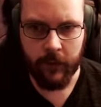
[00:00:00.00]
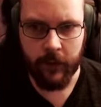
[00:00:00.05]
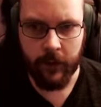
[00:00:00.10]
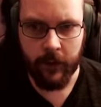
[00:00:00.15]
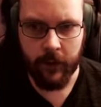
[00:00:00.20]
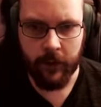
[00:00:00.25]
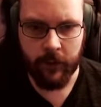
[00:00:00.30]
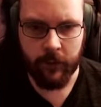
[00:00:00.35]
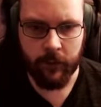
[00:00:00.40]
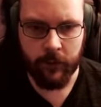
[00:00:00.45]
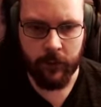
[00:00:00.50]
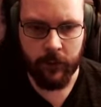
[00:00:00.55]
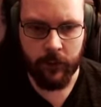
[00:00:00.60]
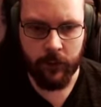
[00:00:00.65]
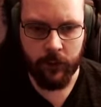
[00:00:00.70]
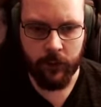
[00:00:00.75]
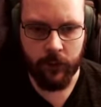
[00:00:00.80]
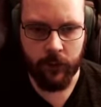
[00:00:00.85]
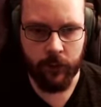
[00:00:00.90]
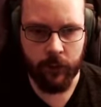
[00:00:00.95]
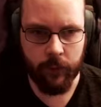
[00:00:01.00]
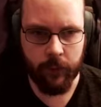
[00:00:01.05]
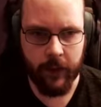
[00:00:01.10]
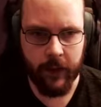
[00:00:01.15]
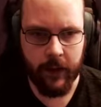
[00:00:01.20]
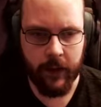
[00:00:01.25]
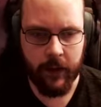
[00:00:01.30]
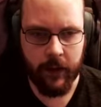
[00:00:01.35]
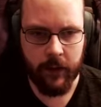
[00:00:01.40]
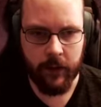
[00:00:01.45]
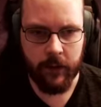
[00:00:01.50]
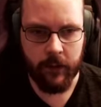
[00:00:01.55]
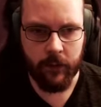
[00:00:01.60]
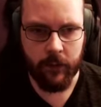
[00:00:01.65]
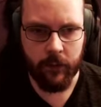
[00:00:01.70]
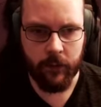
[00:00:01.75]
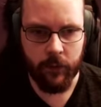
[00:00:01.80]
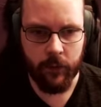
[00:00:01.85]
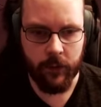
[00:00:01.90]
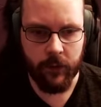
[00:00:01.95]
Okay, not too bad.
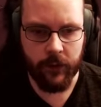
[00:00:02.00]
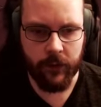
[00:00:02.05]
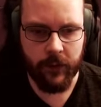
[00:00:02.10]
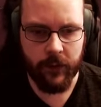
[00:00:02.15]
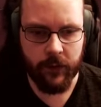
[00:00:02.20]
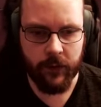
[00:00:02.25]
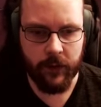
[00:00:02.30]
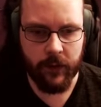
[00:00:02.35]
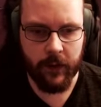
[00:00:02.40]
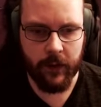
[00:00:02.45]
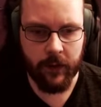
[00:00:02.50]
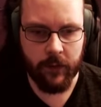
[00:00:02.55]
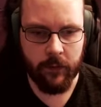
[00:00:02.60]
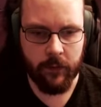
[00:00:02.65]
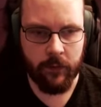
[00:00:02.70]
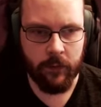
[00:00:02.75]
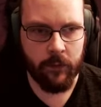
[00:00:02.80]
What is this then?